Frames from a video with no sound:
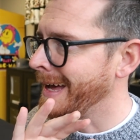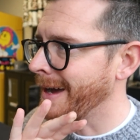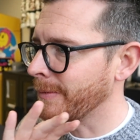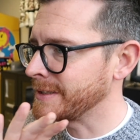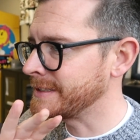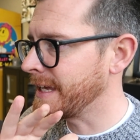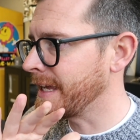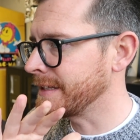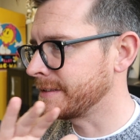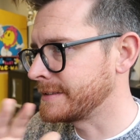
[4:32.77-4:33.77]
I would
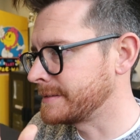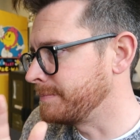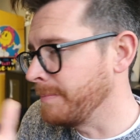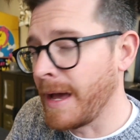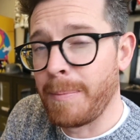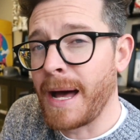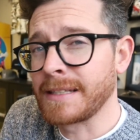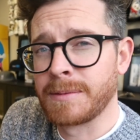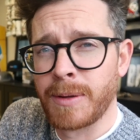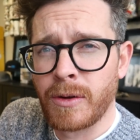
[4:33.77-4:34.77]
say it's a
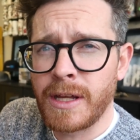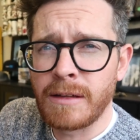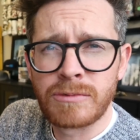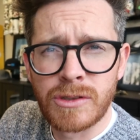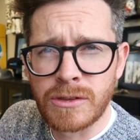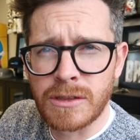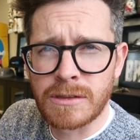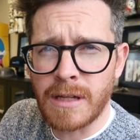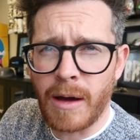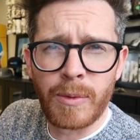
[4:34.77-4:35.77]
possibility, so
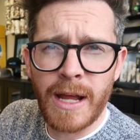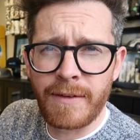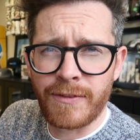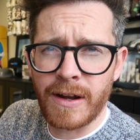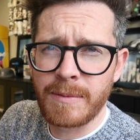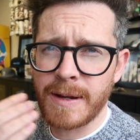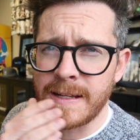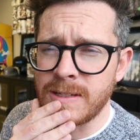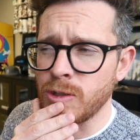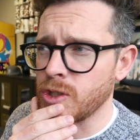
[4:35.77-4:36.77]
just I would hate for
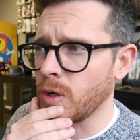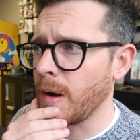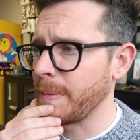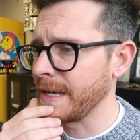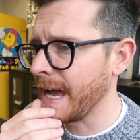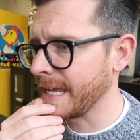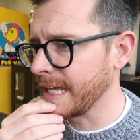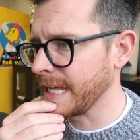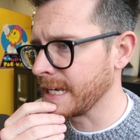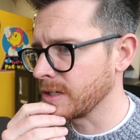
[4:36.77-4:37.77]
anybody to show up and not
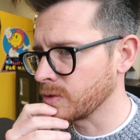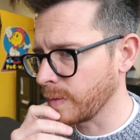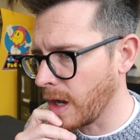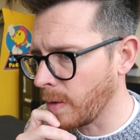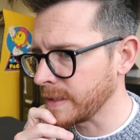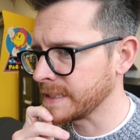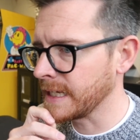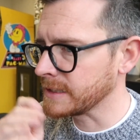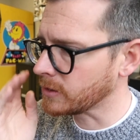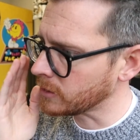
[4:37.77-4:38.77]
get in because we always
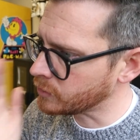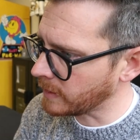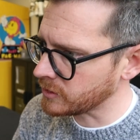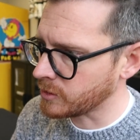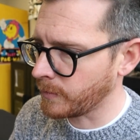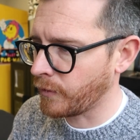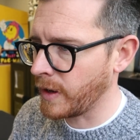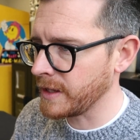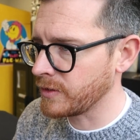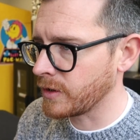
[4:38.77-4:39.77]
say as long as you register
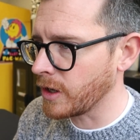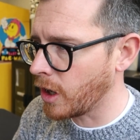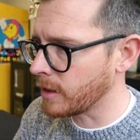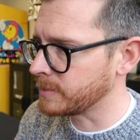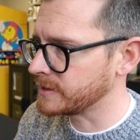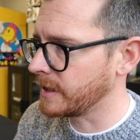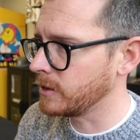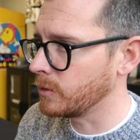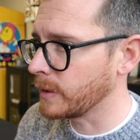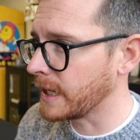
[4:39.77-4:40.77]
before 8.30,
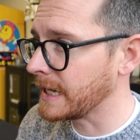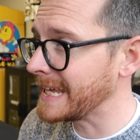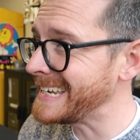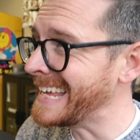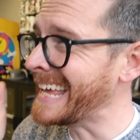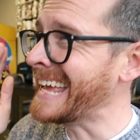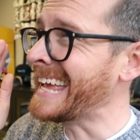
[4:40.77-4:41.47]
100% you will get in